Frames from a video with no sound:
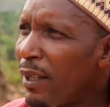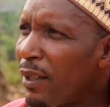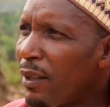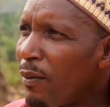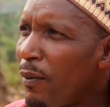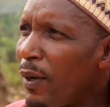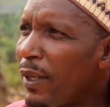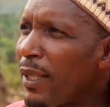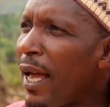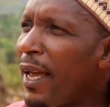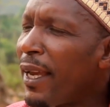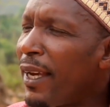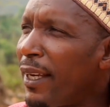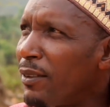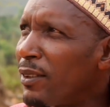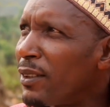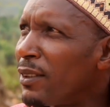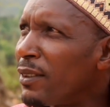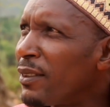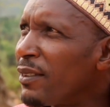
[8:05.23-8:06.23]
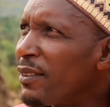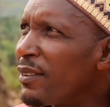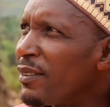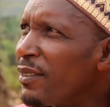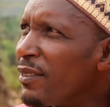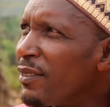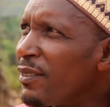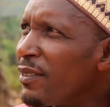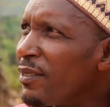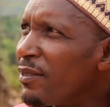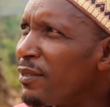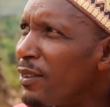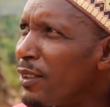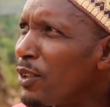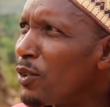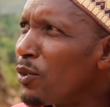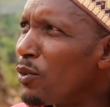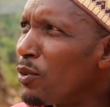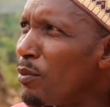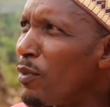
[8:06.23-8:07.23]
Waterhead in
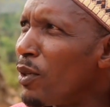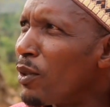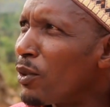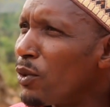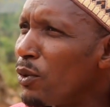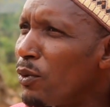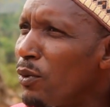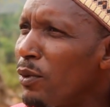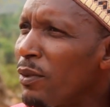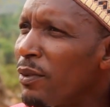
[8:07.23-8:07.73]
Tumbong 2.